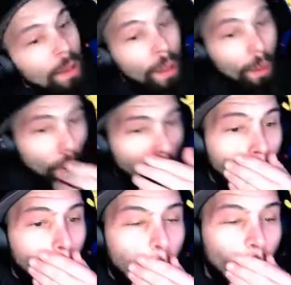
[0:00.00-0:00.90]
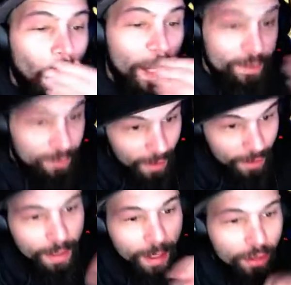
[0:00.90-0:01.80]
And I still
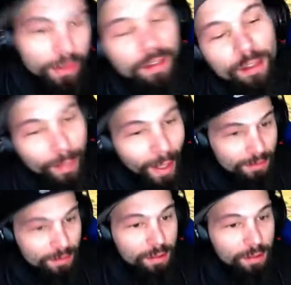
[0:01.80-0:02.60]
gotta take care of this little bastard.